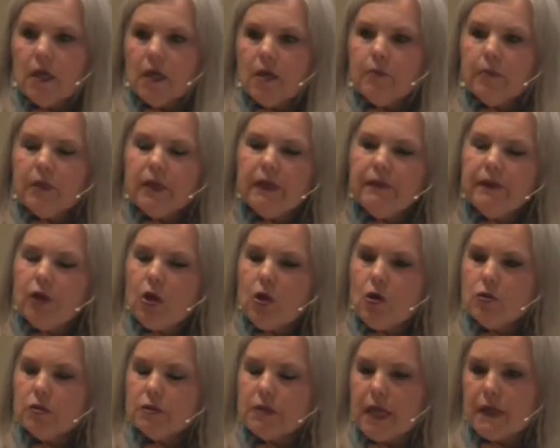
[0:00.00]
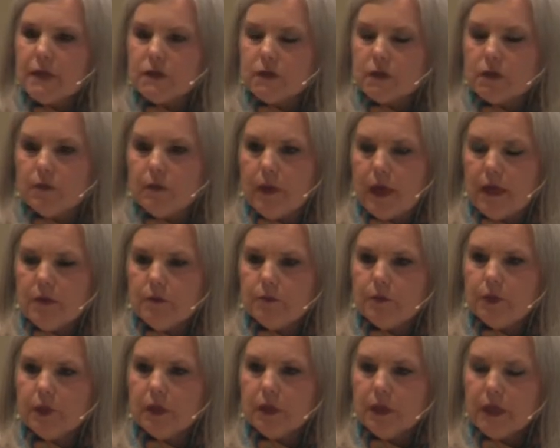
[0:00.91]
But in the Old
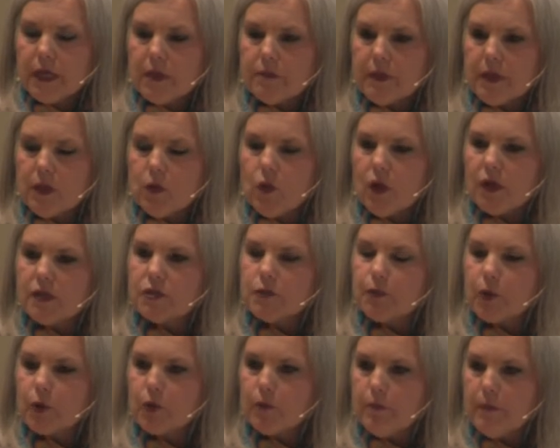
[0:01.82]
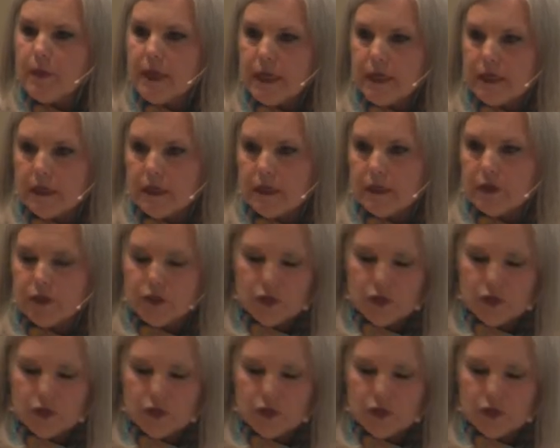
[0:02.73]
Testament, polygamy was permitted.